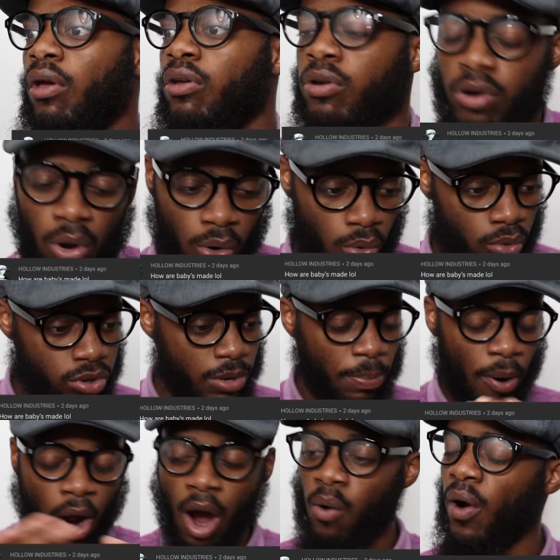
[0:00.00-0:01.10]
you know, you
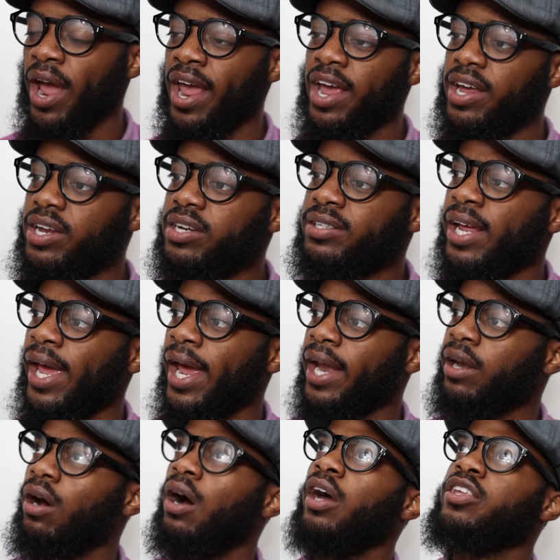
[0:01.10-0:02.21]
part ways
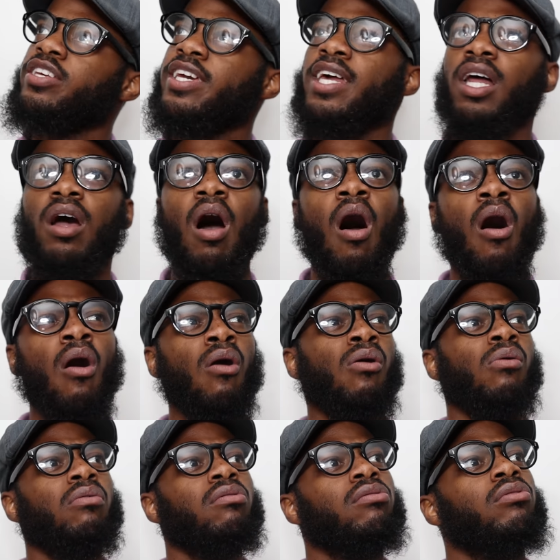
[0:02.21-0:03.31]
and you get a
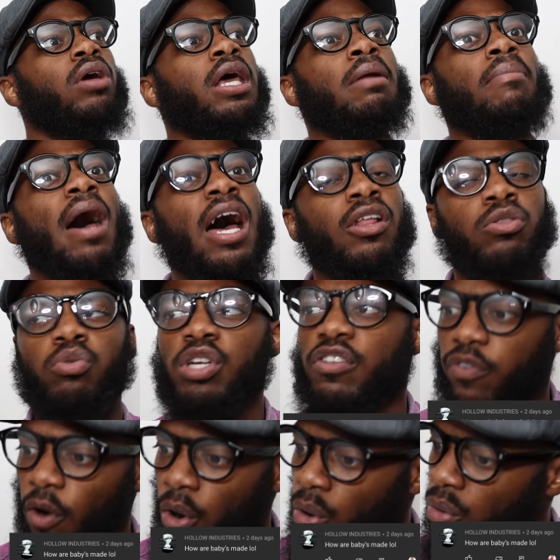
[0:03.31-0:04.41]
call in about 3,
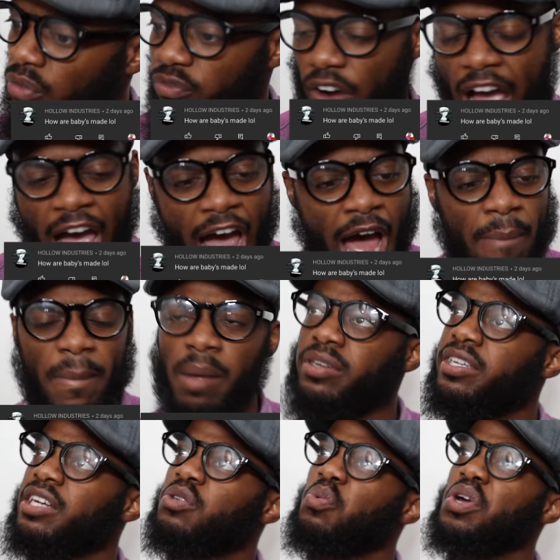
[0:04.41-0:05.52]
4, 5, maybe
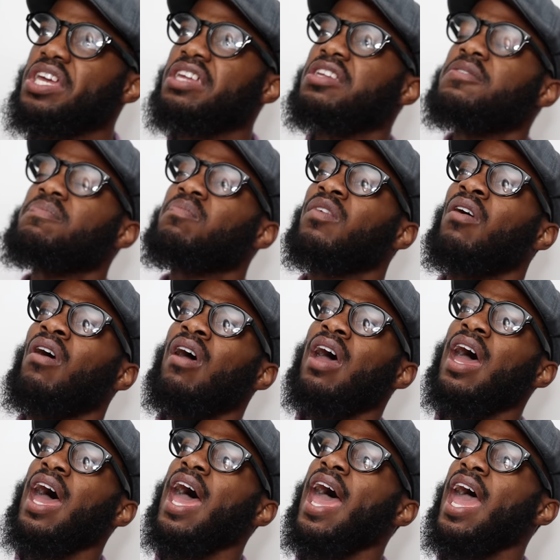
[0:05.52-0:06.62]
6 weeks,
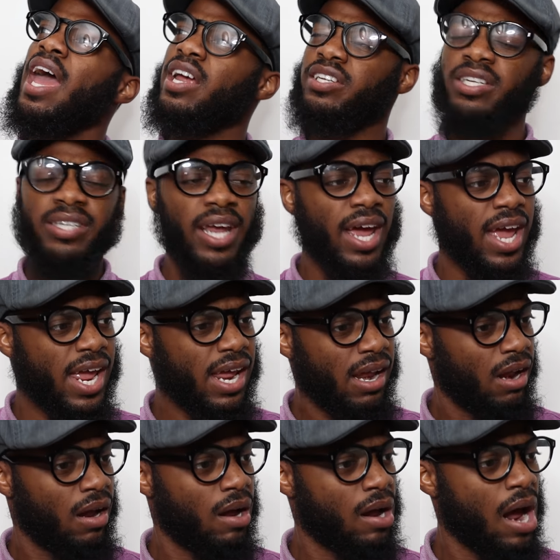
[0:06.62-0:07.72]
and she
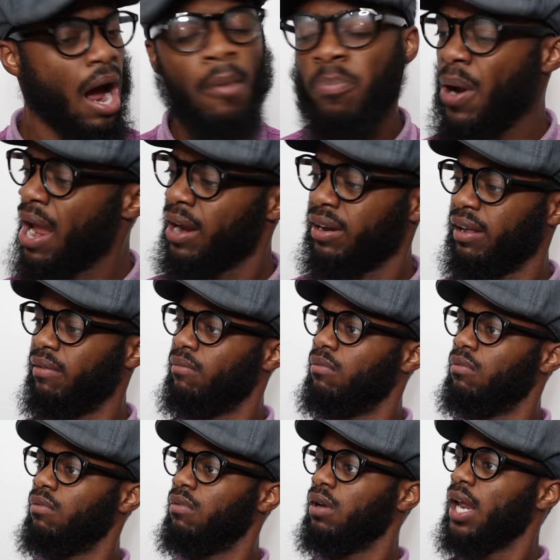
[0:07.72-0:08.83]
say, I'm pregnant.
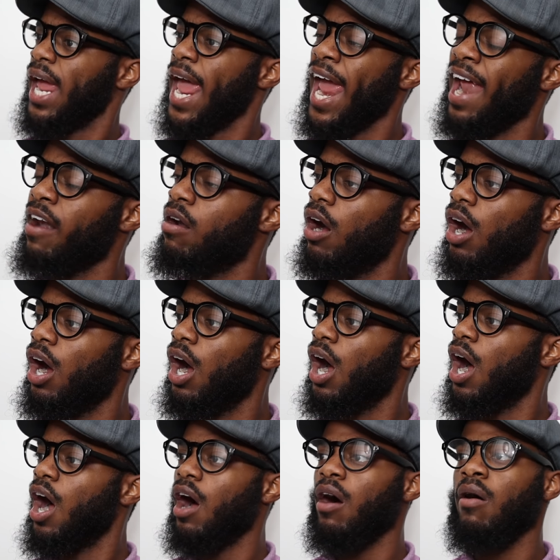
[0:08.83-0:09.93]
And
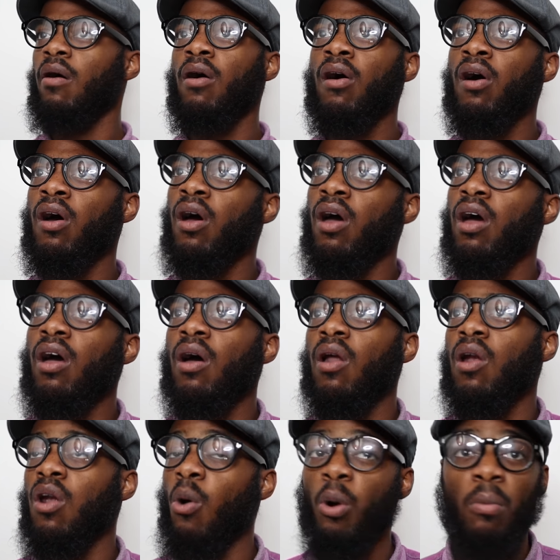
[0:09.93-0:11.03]
lo
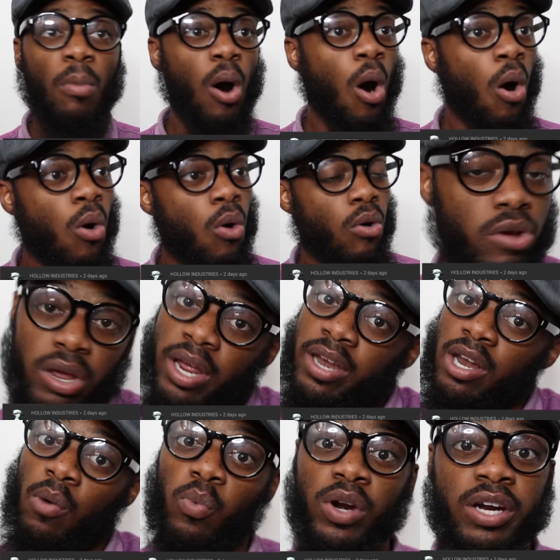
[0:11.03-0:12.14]
and behold, you
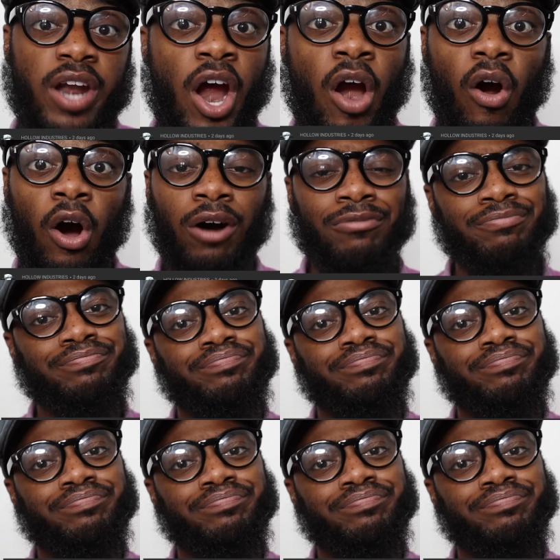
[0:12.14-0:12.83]
end up with a Darryl.